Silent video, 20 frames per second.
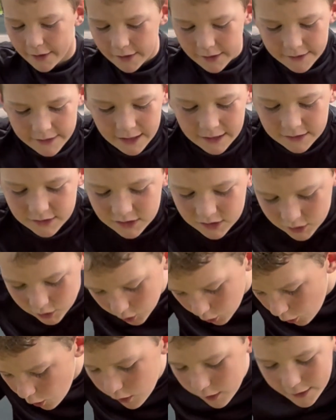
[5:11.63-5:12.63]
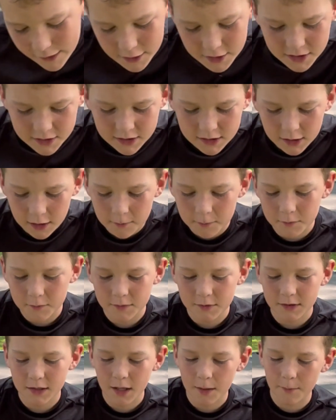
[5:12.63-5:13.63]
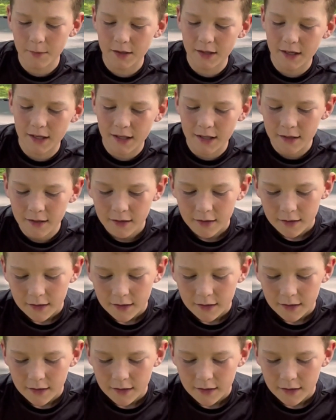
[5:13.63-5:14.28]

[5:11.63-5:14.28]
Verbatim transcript: Then Soley just come coming in.